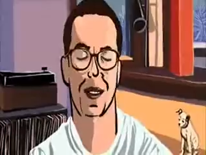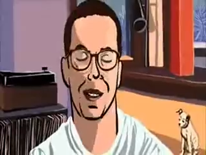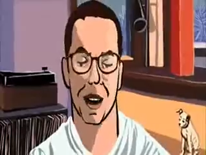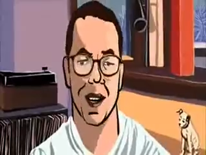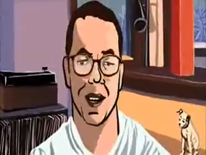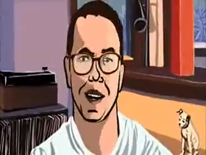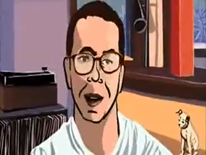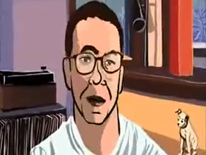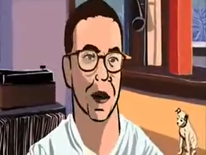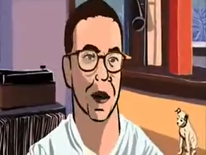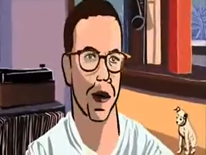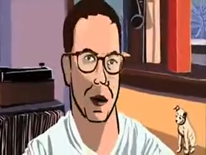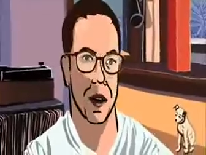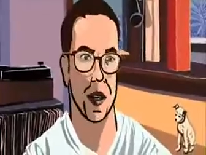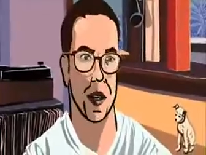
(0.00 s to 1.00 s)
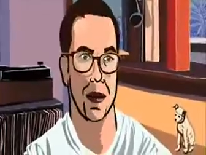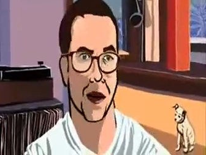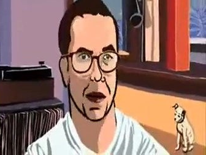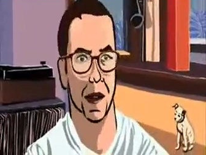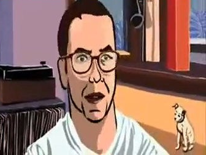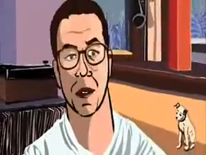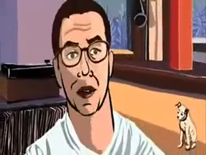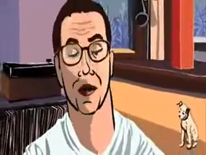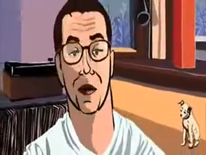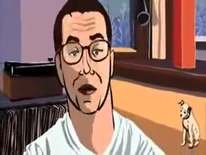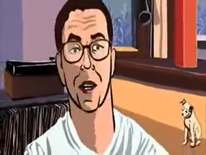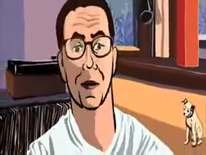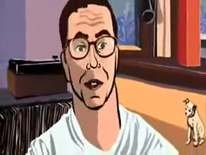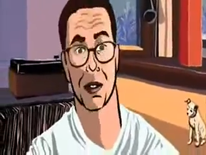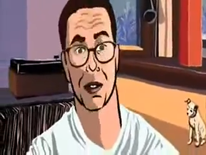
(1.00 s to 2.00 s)
But is that going to help with freedom? I mean, should
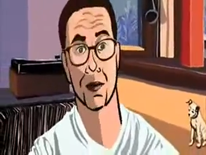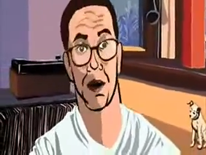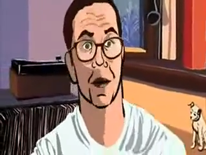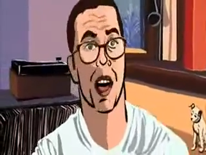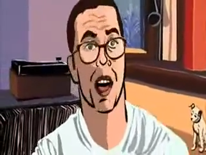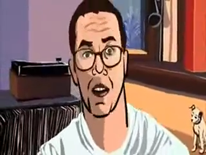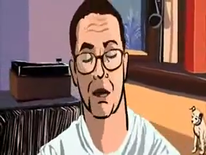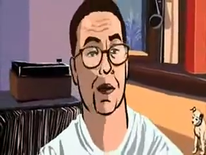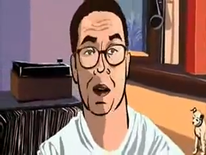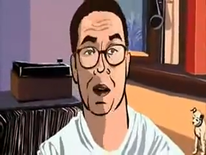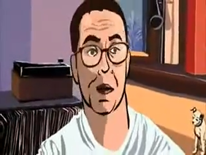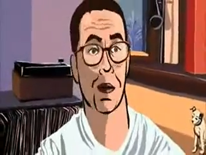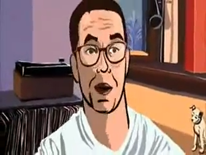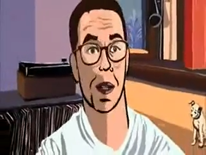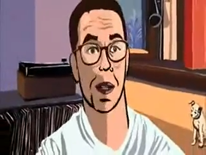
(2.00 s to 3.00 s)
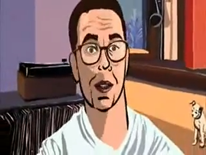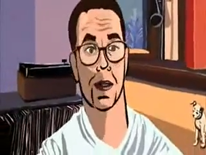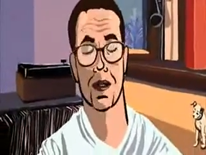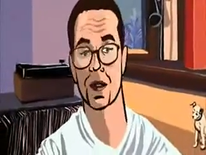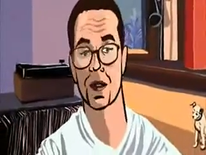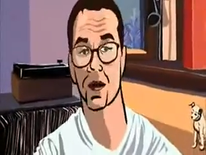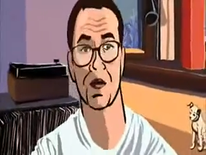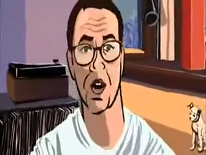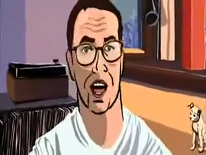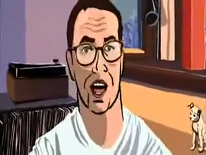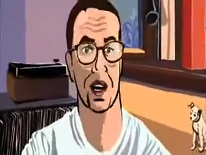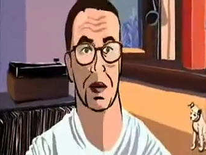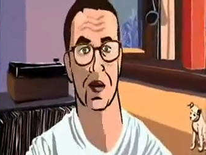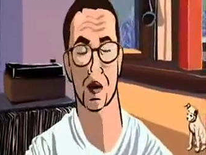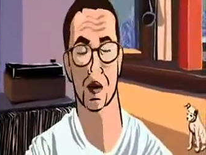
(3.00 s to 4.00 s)
our freedom just be a matter of probabilities, just
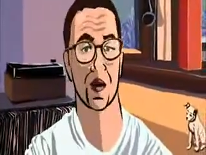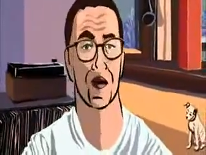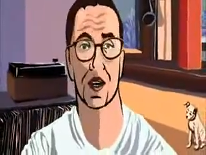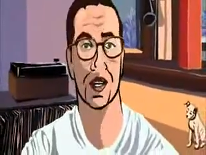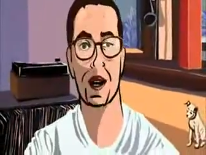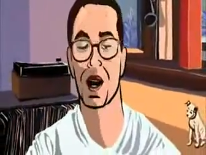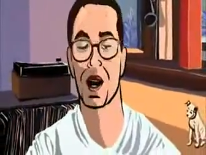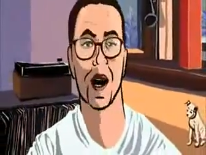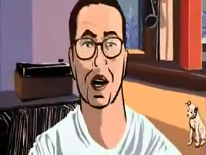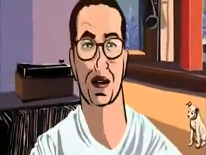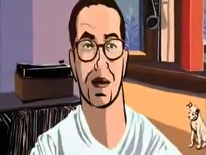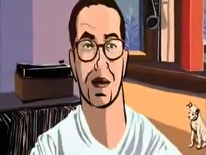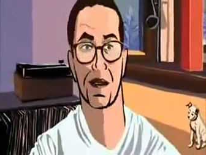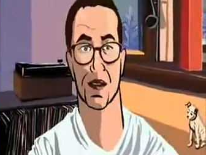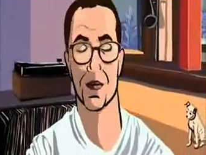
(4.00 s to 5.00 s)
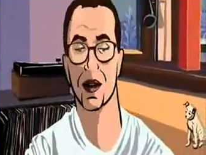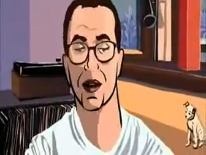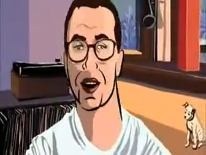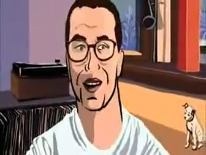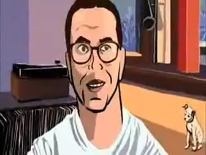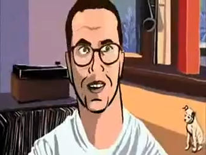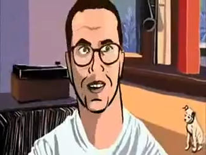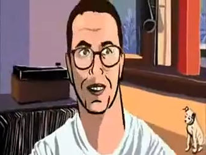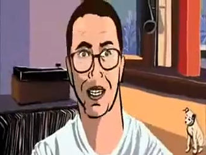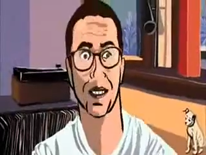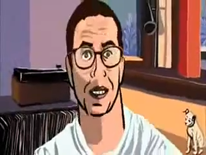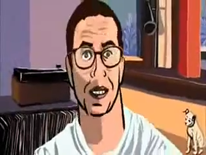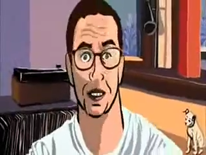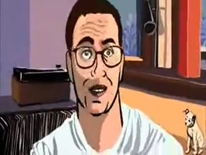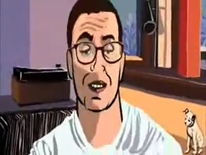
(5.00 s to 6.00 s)
some random swerving in a chaotic system?
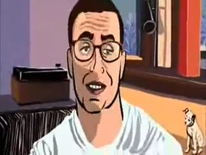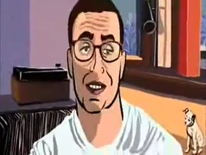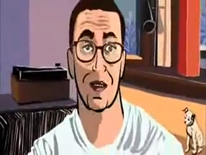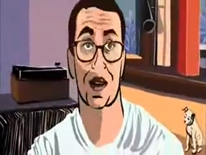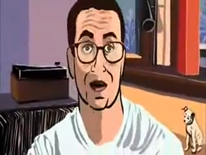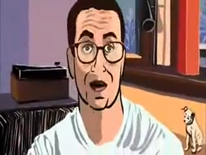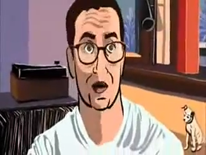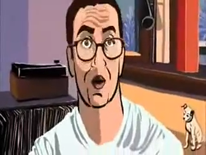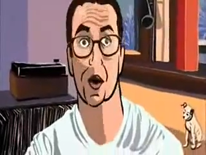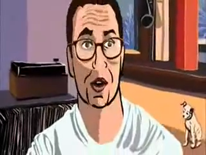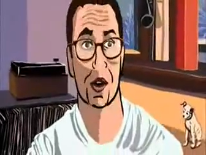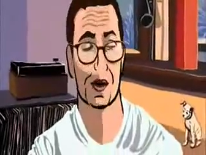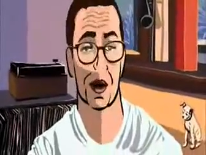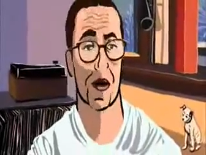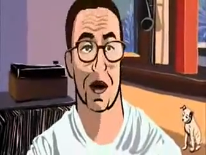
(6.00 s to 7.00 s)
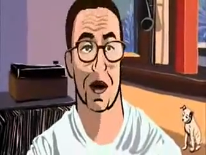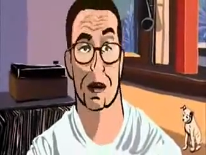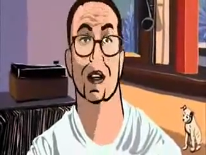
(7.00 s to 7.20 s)
that starts to seem like it's worse.